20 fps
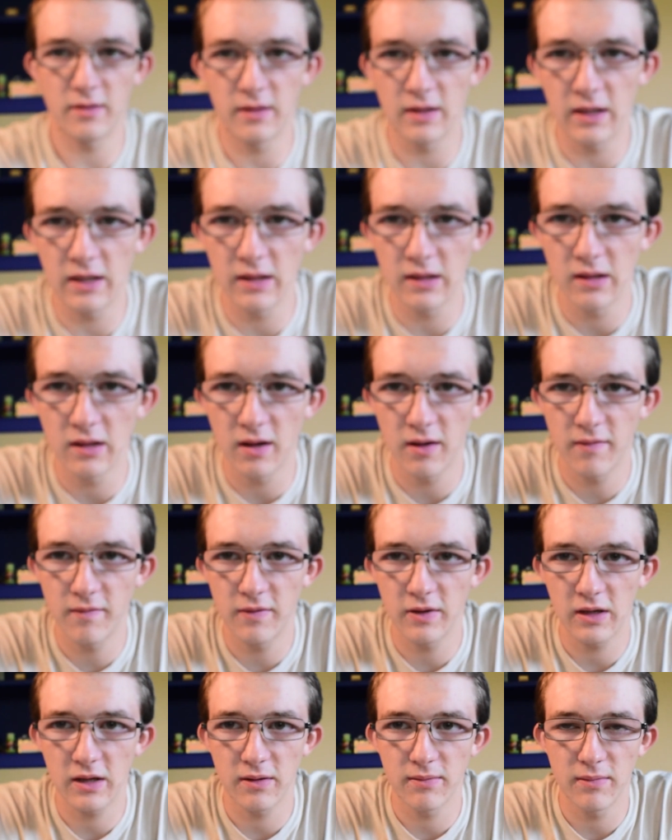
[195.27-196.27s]
They
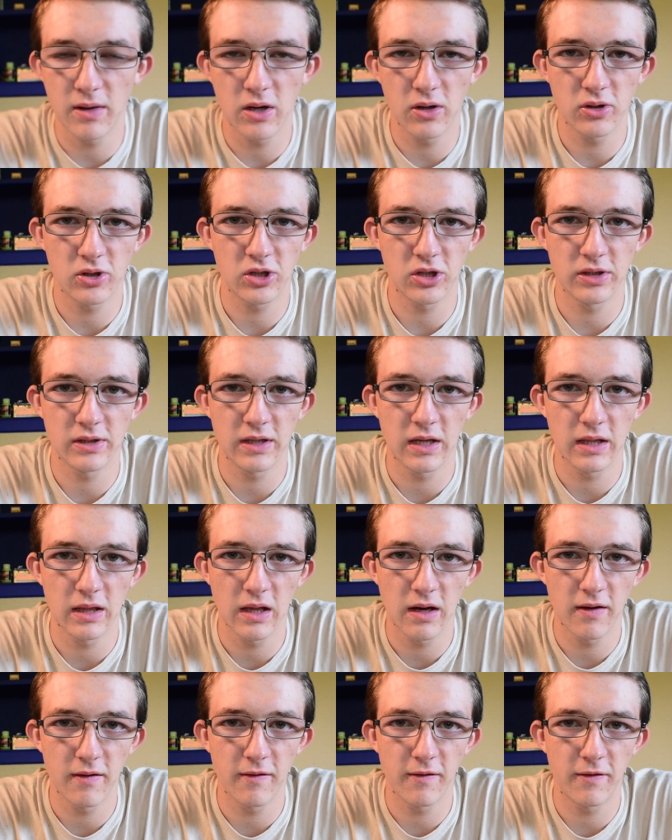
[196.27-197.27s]
love the commotion, they
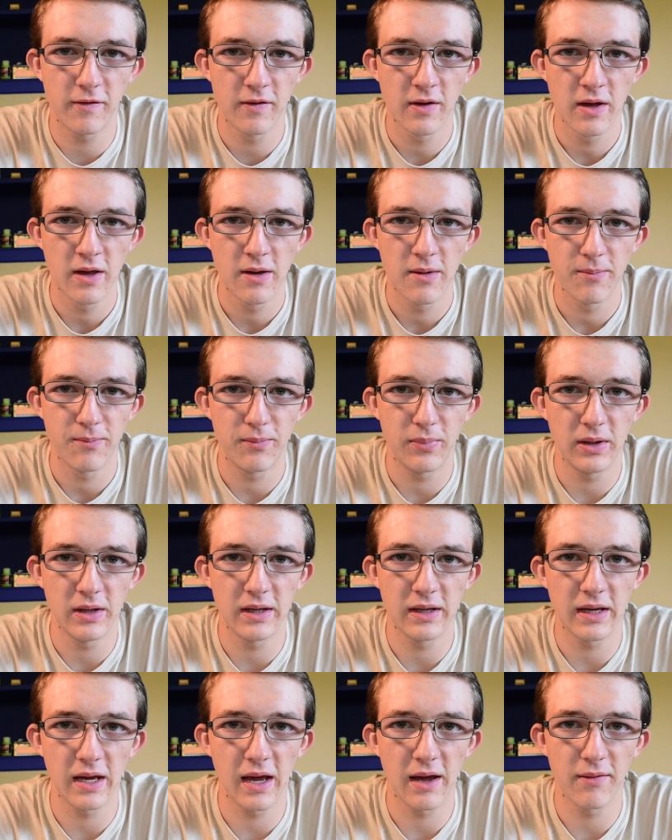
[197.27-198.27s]
love
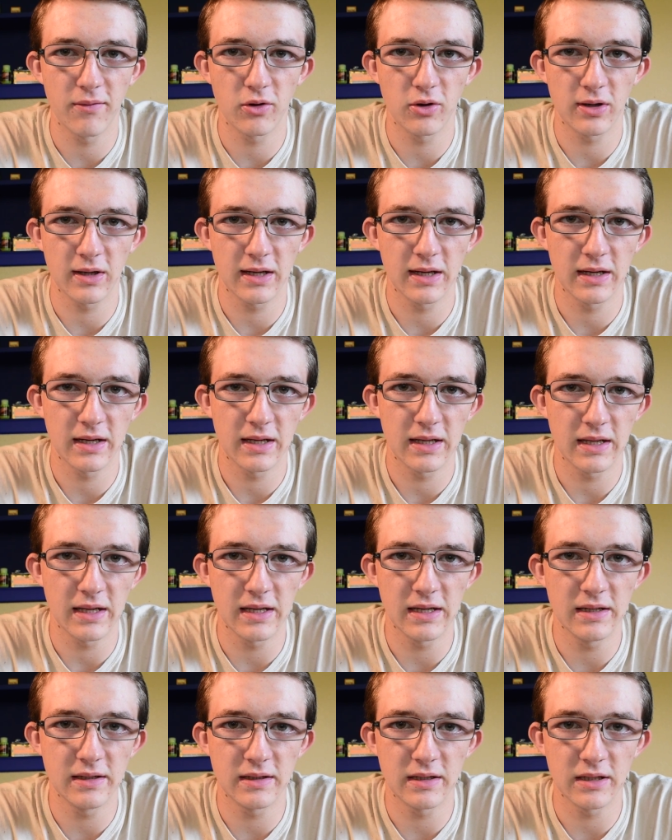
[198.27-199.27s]
being able to get an
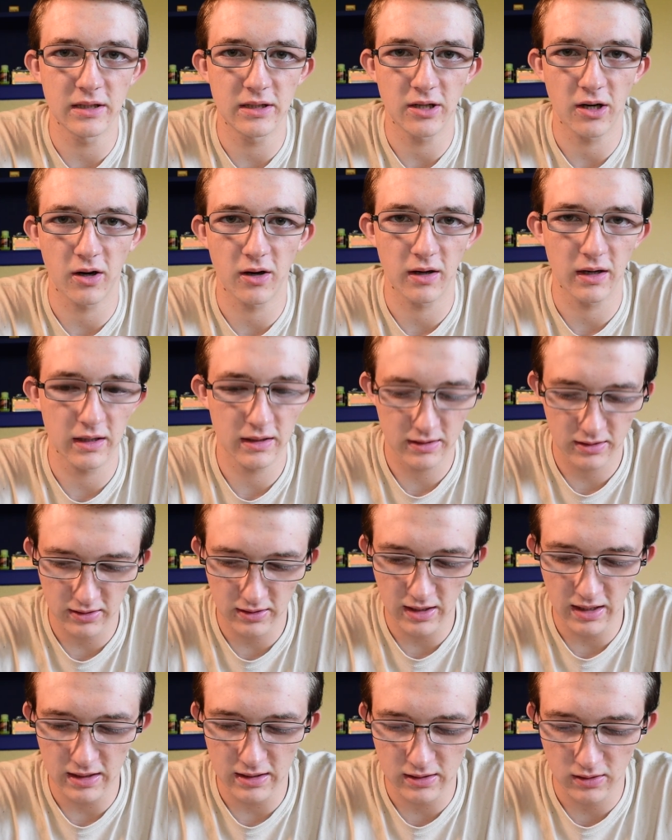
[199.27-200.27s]
easy target. So
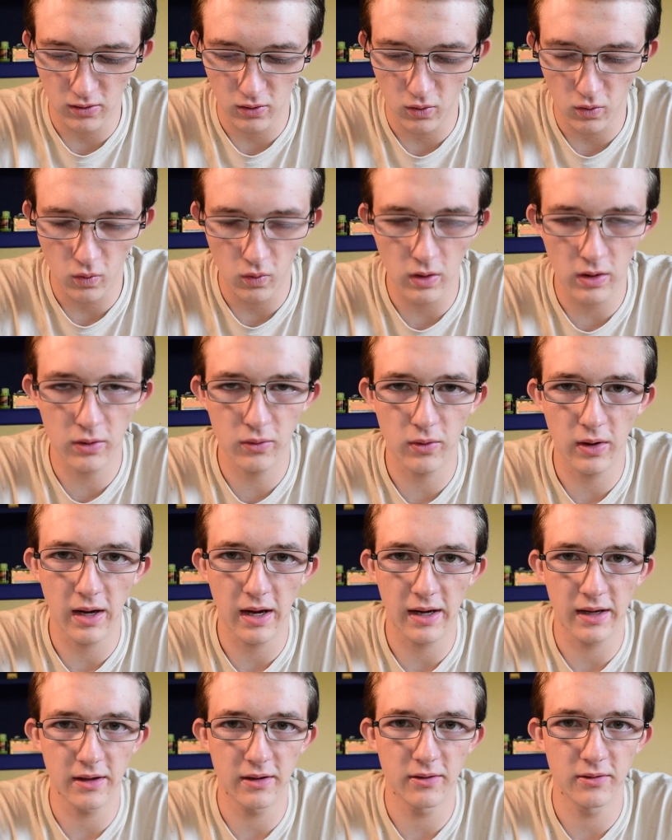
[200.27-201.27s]
that's one way
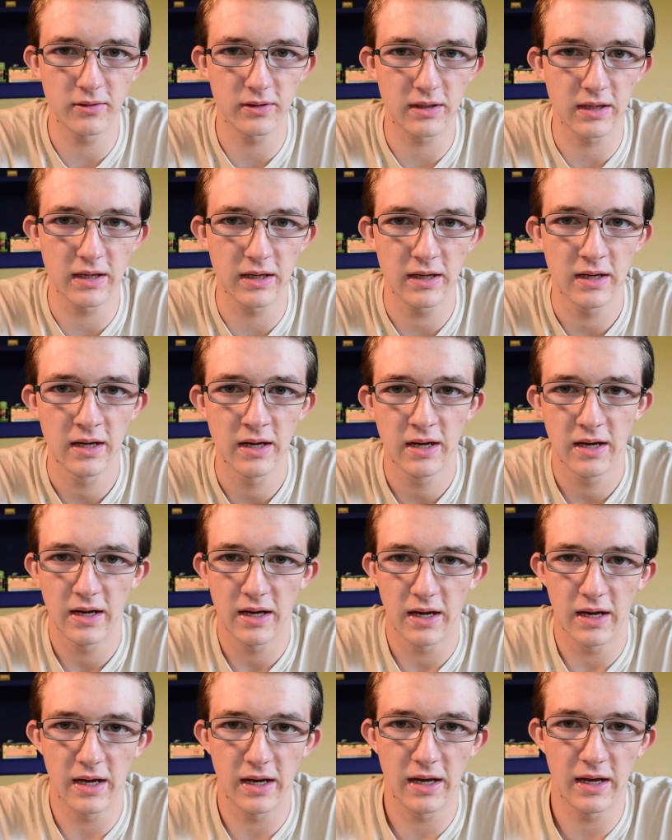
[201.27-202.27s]
I use it.
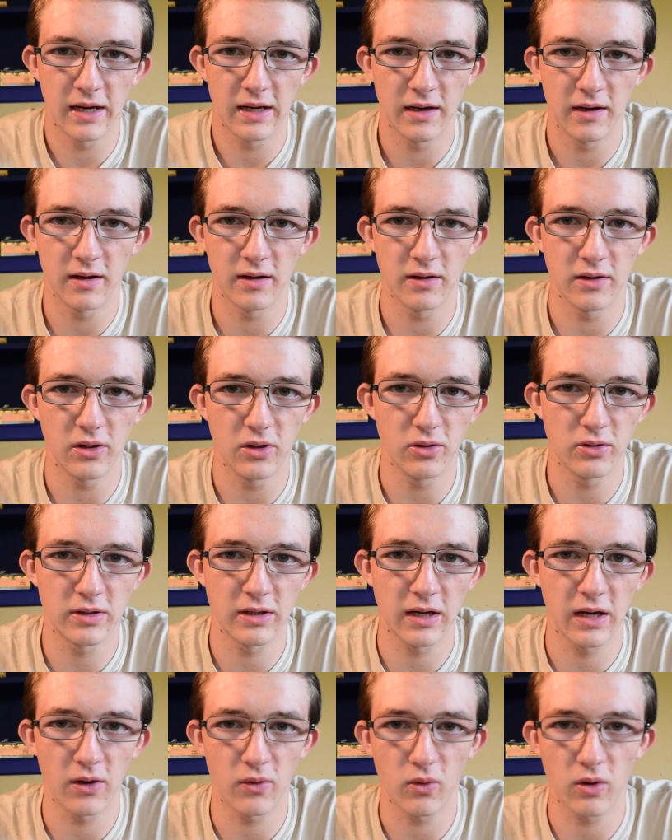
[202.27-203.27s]
And
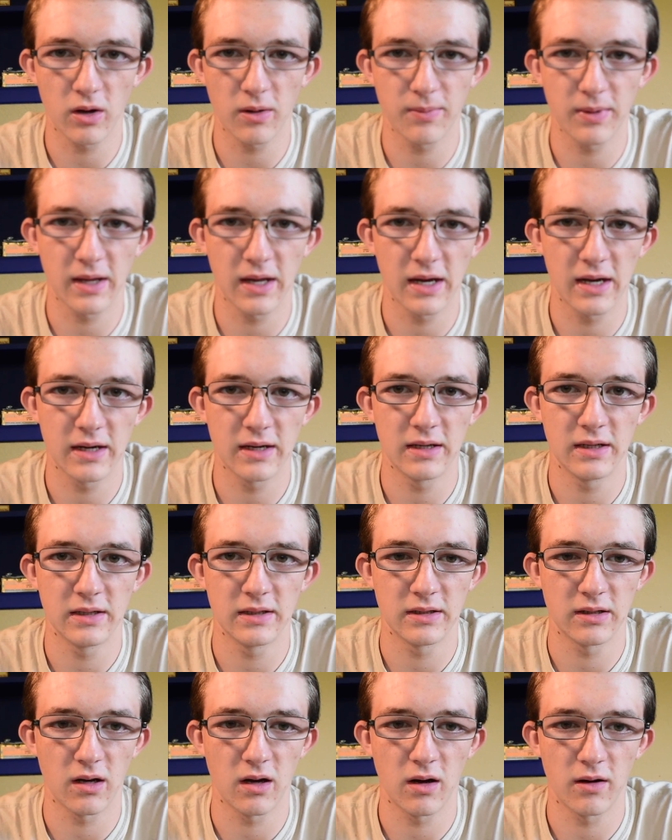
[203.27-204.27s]
using it Rugby Head
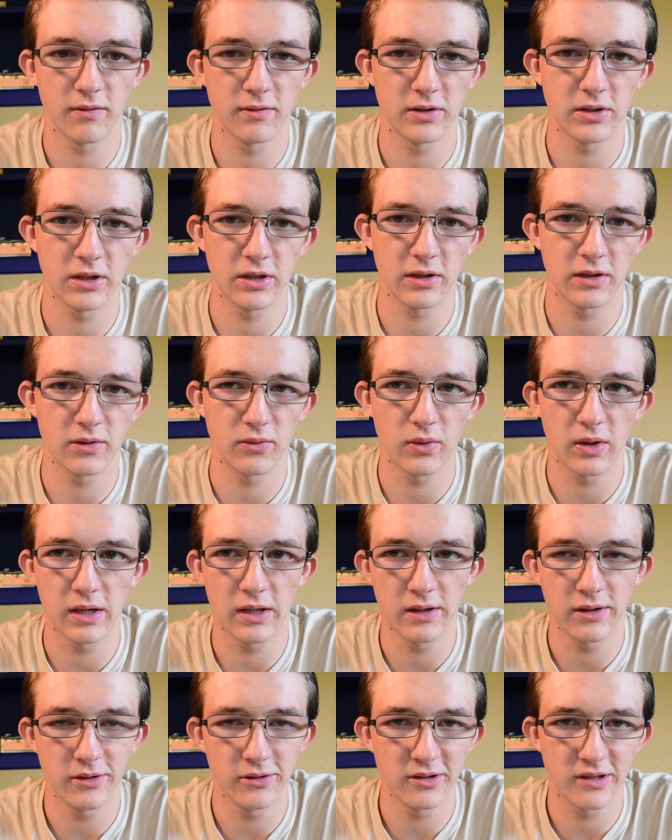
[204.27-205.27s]
is obviously a good way. You
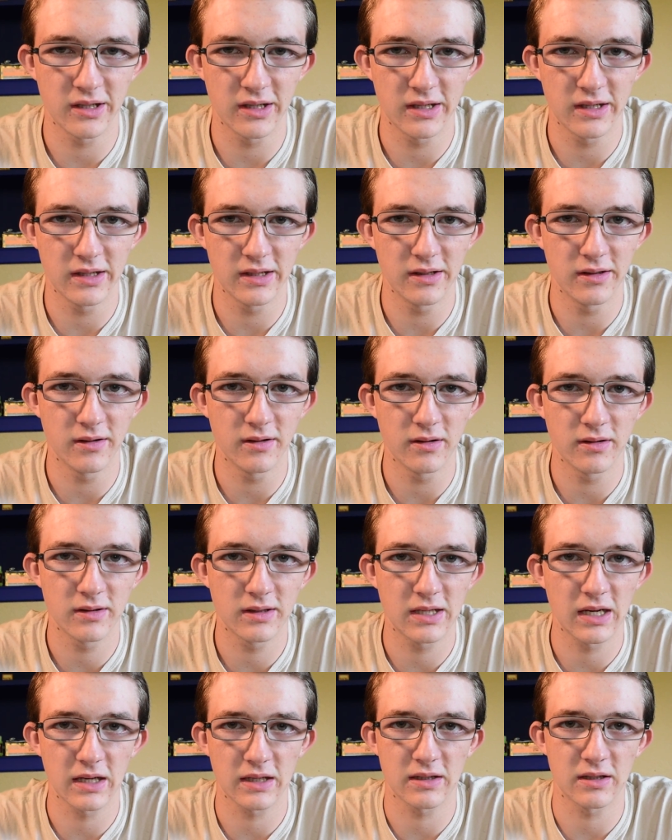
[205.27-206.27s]
can use it in
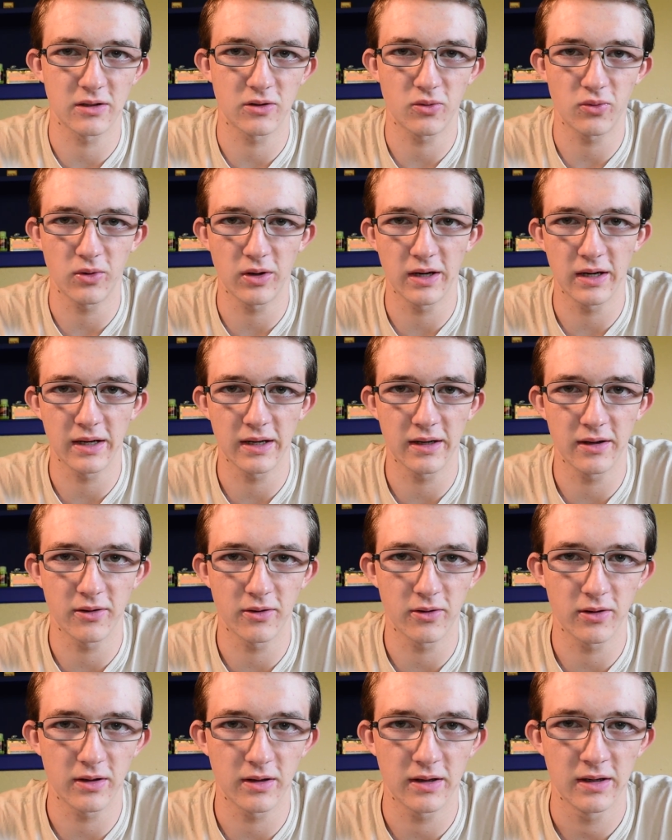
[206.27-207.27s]
Texas rig
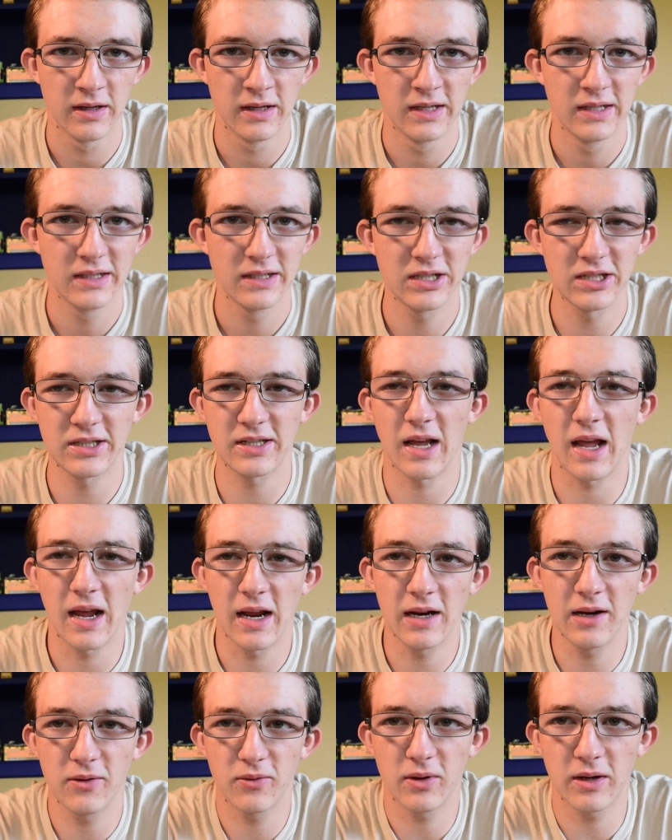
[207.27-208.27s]
or just
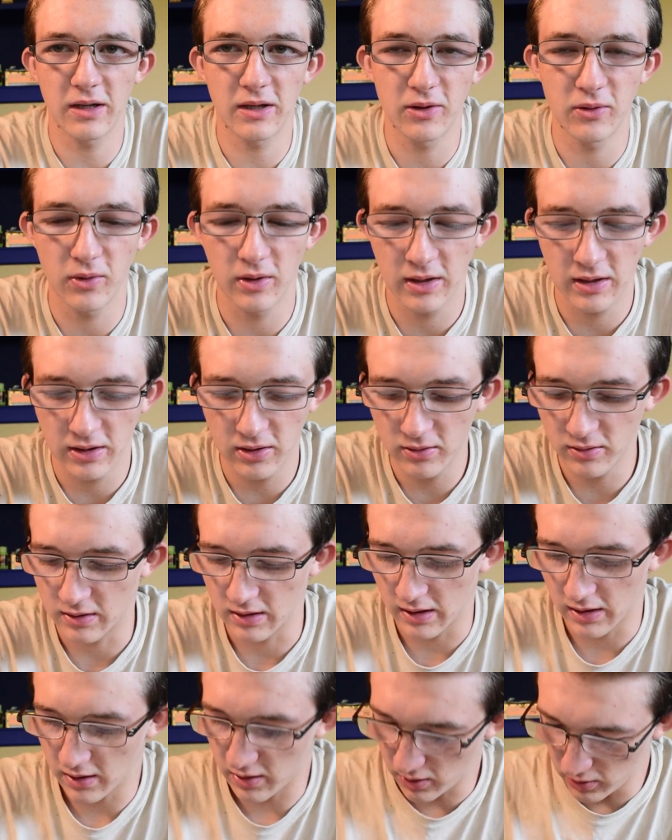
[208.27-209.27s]
any rig you want to use
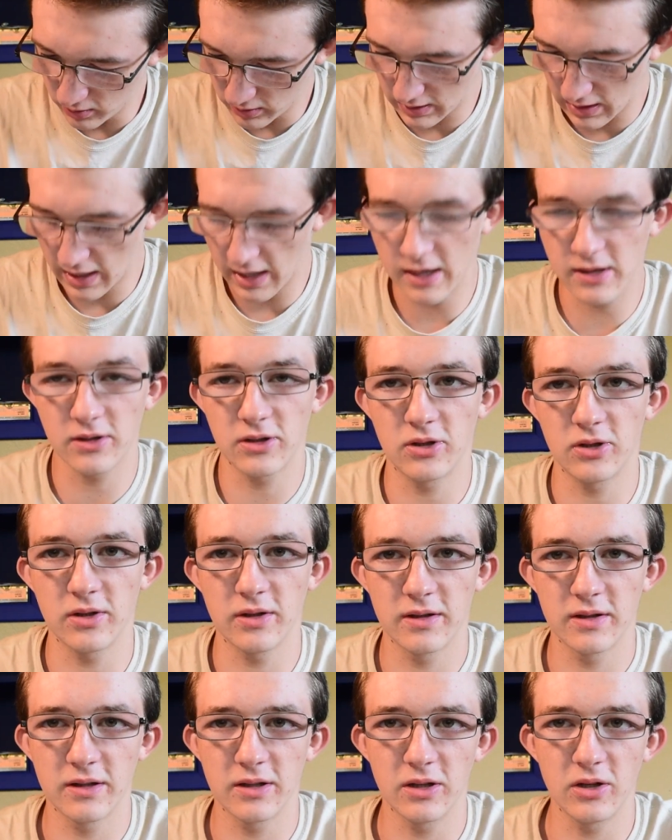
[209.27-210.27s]
it. Use it
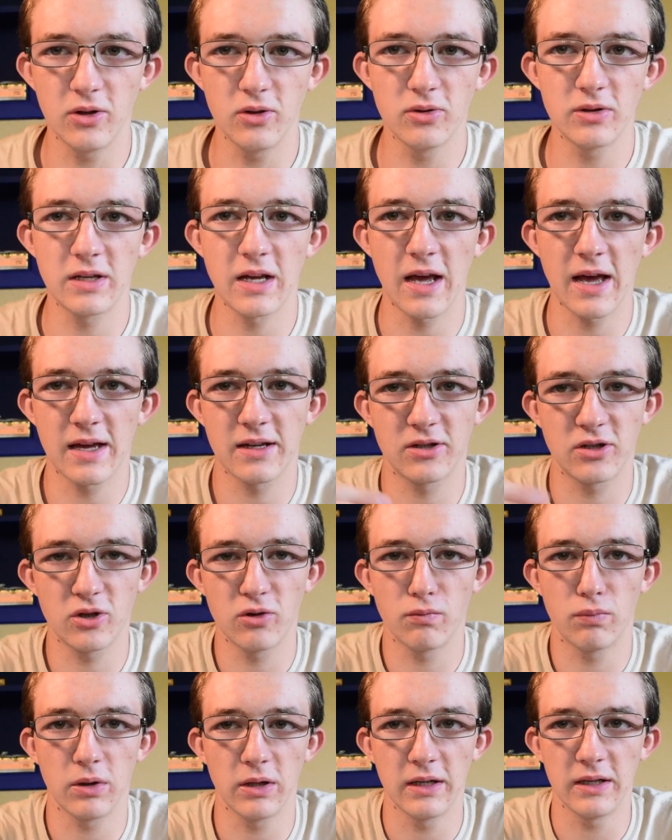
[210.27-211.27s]
as
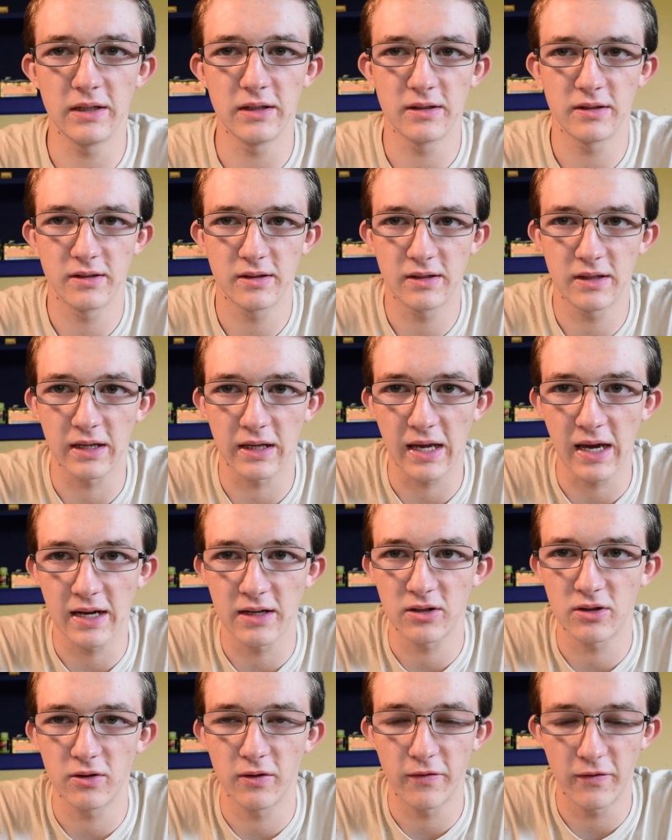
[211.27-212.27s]
you please to
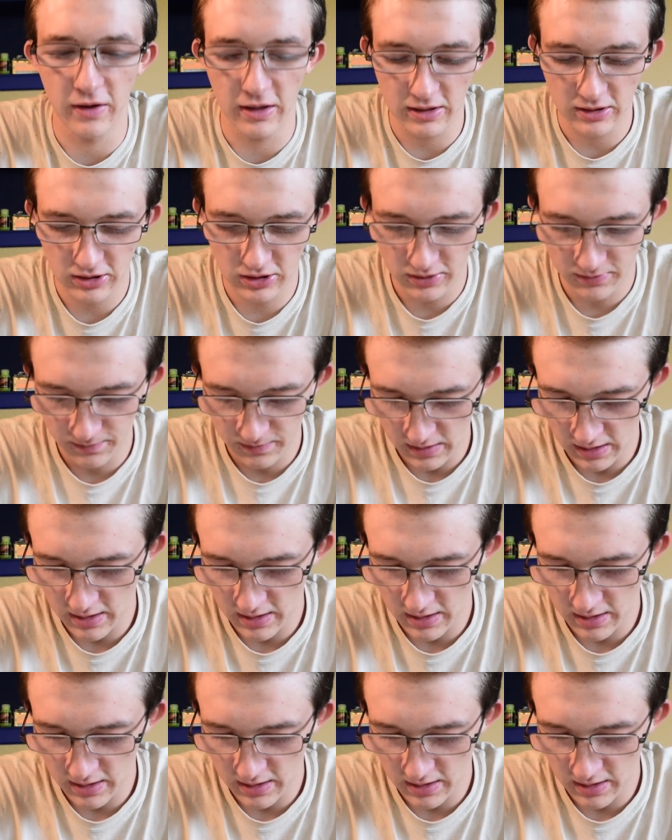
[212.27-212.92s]
catch your fish.